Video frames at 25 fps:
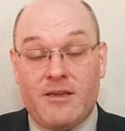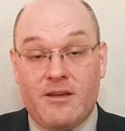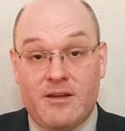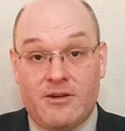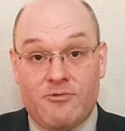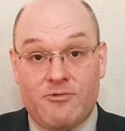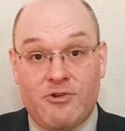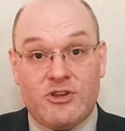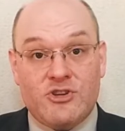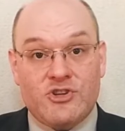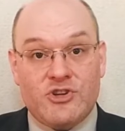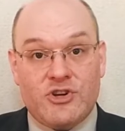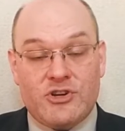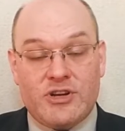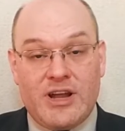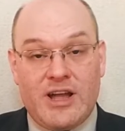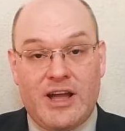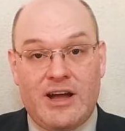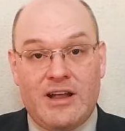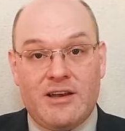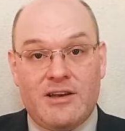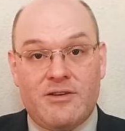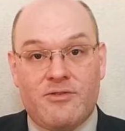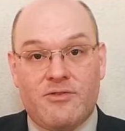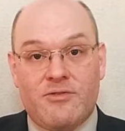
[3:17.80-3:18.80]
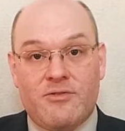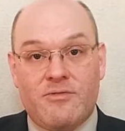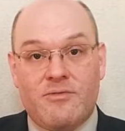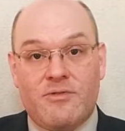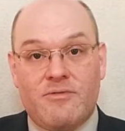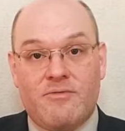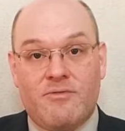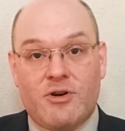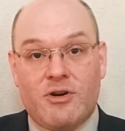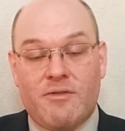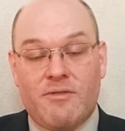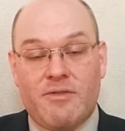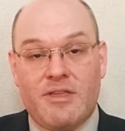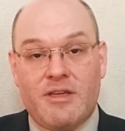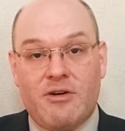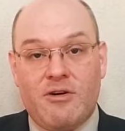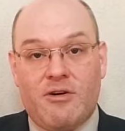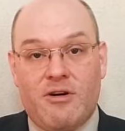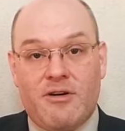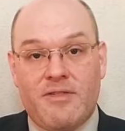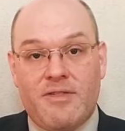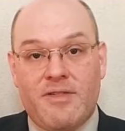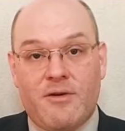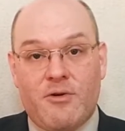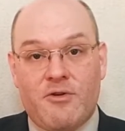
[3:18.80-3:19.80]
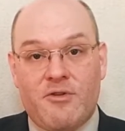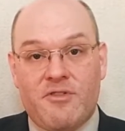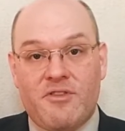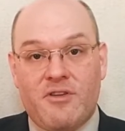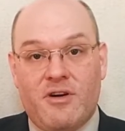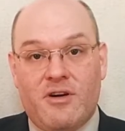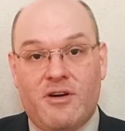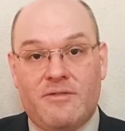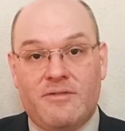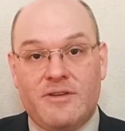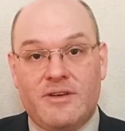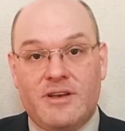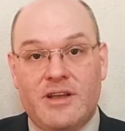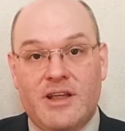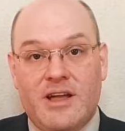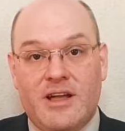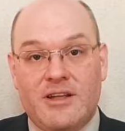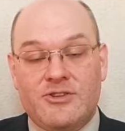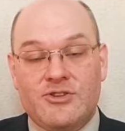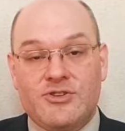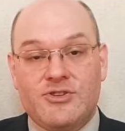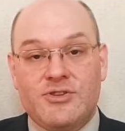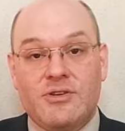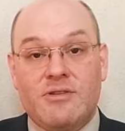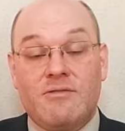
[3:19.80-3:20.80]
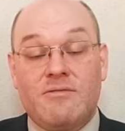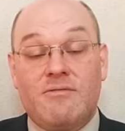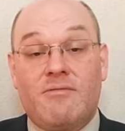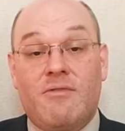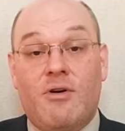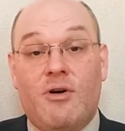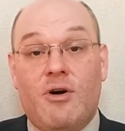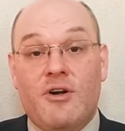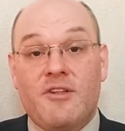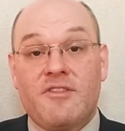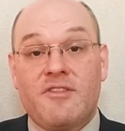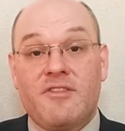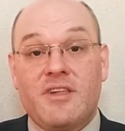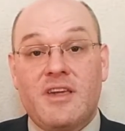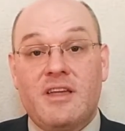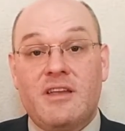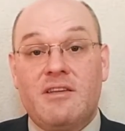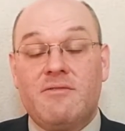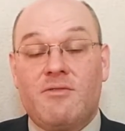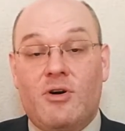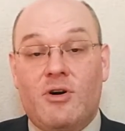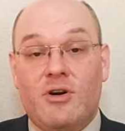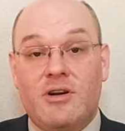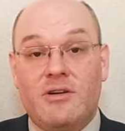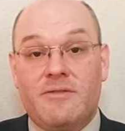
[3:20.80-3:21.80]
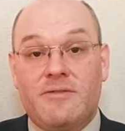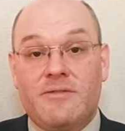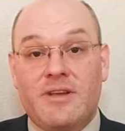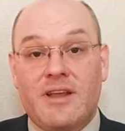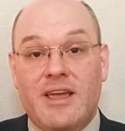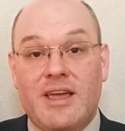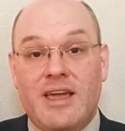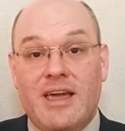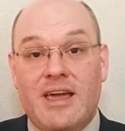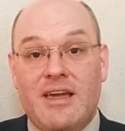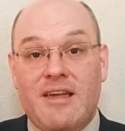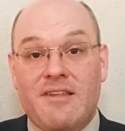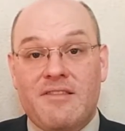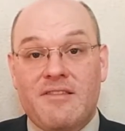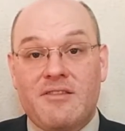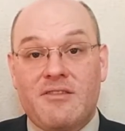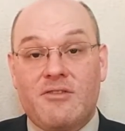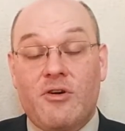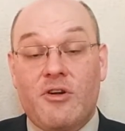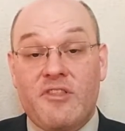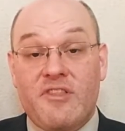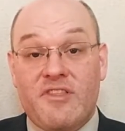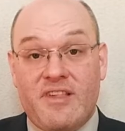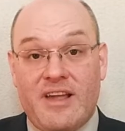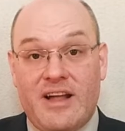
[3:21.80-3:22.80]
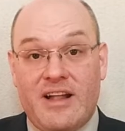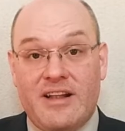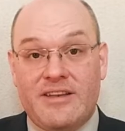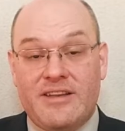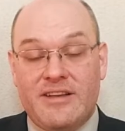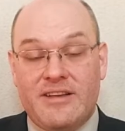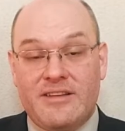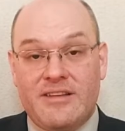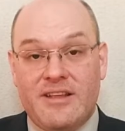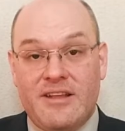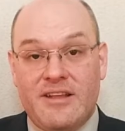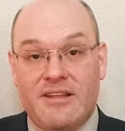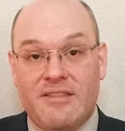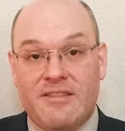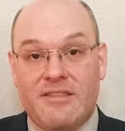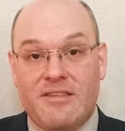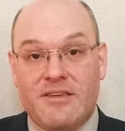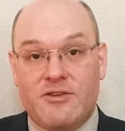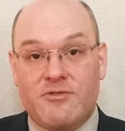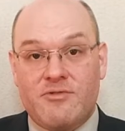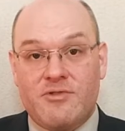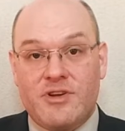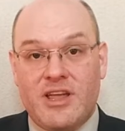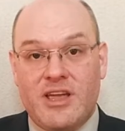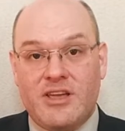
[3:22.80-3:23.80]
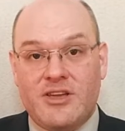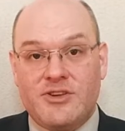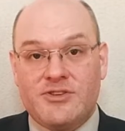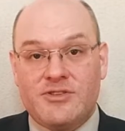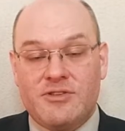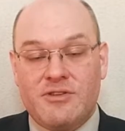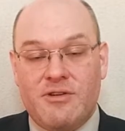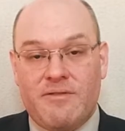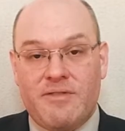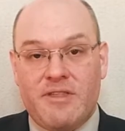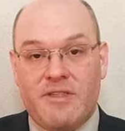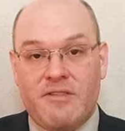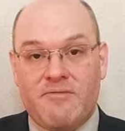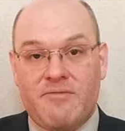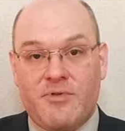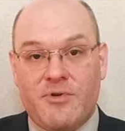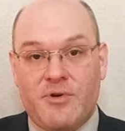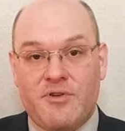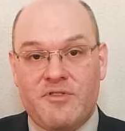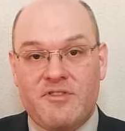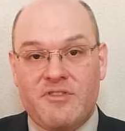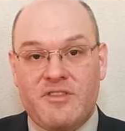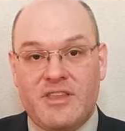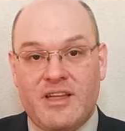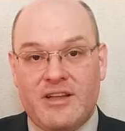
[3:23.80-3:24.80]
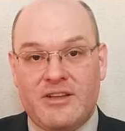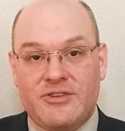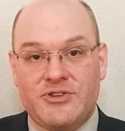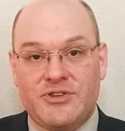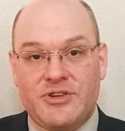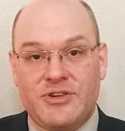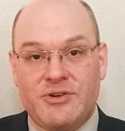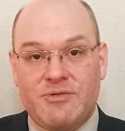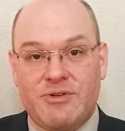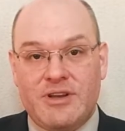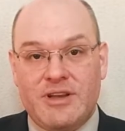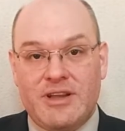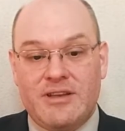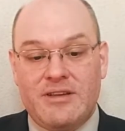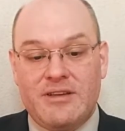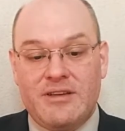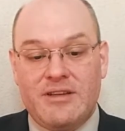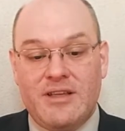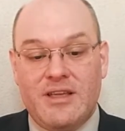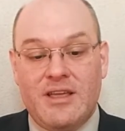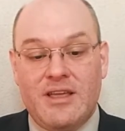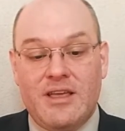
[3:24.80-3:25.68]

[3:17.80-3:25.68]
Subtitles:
Richard Thaler, one of the authors of Nudge, was involved as a consultant in the creation of this first nudge unit.